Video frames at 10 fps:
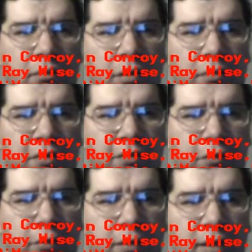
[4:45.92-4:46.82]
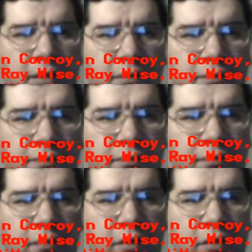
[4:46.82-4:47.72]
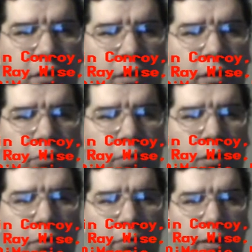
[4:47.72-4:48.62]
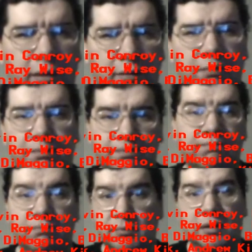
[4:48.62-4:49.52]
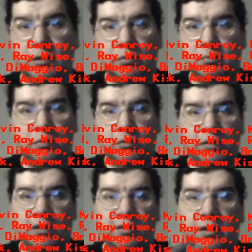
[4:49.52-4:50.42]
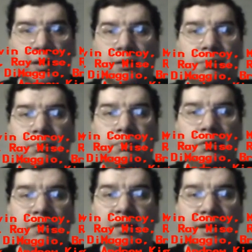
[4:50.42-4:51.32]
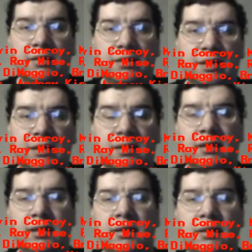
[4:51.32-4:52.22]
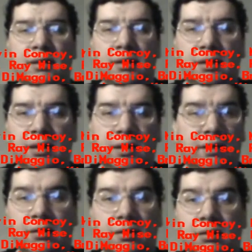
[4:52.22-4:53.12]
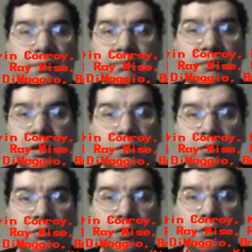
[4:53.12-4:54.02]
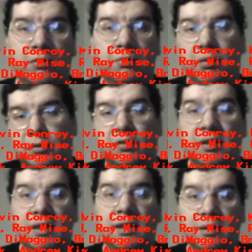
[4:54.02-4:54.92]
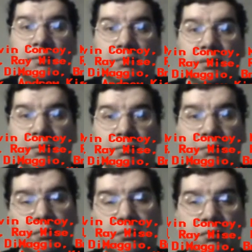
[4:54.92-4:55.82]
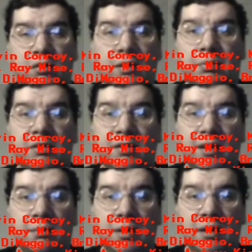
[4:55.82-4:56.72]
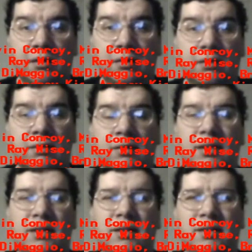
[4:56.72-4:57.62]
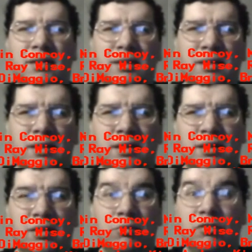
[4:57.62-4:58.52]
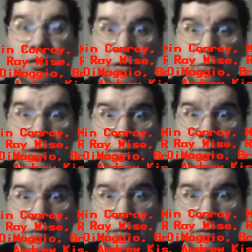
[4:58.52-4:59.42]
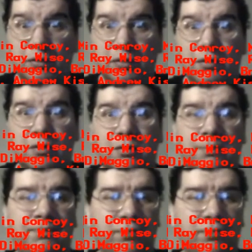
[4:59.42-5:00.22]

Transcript: Maury Sterling, Kari Wahlgren, who does a lot of voice acting in um, other shows, mostly uh, Japanese anime like which one, the Robin, for instance?